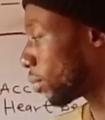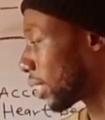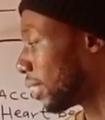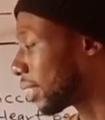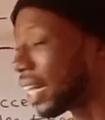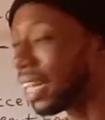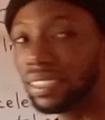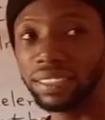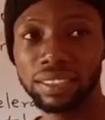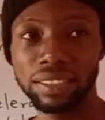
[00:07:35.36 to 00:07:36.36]
comes
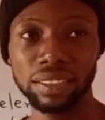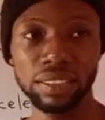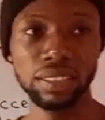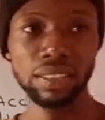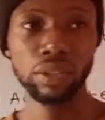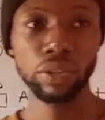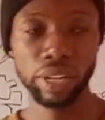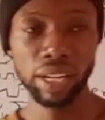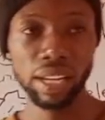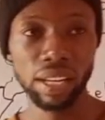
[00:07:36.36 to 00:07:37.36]
inside?
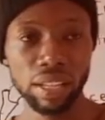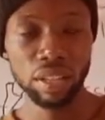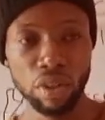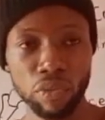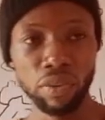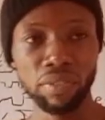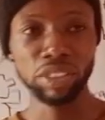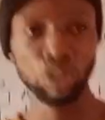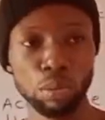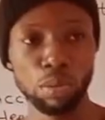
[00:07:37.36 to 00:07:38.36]
Okay, from the
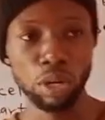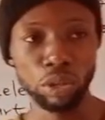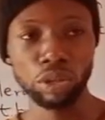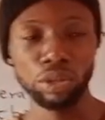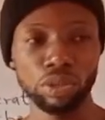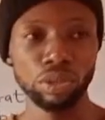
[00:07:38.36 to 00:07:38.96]
stomach